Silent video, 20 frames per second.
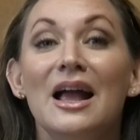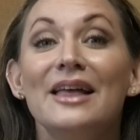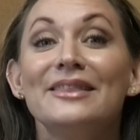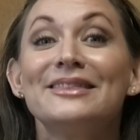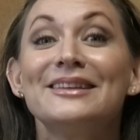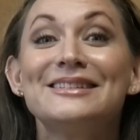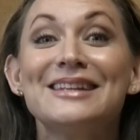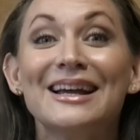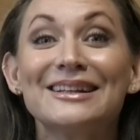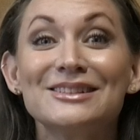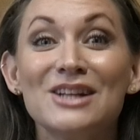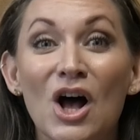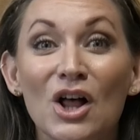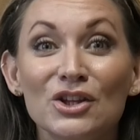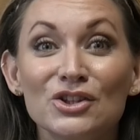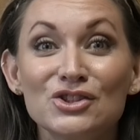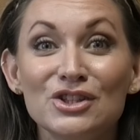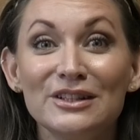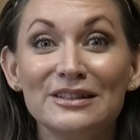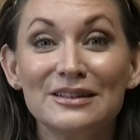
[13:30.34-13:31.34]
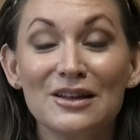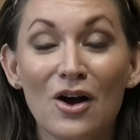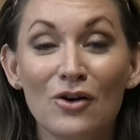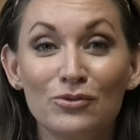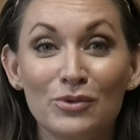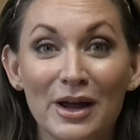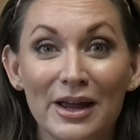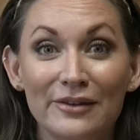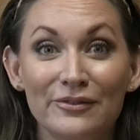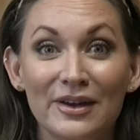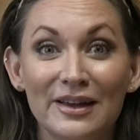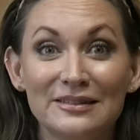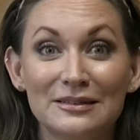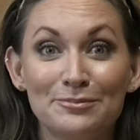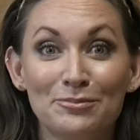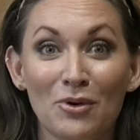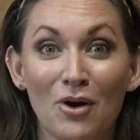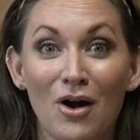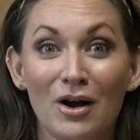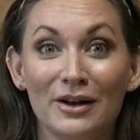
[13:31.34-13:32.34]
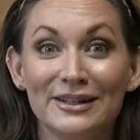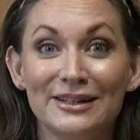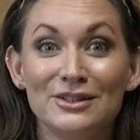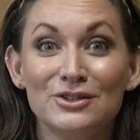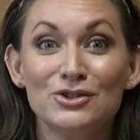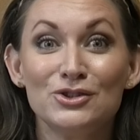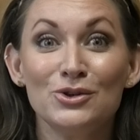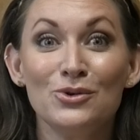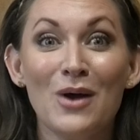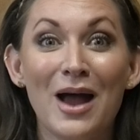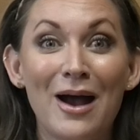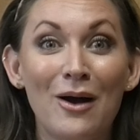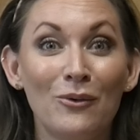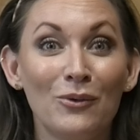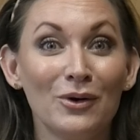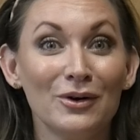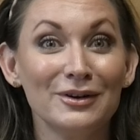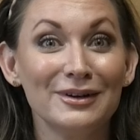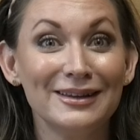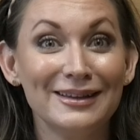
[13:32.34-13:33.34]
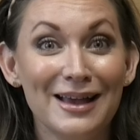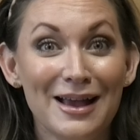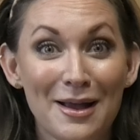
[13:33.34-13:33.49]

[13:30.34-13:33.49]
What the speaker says: The technology SoftWave has brought into our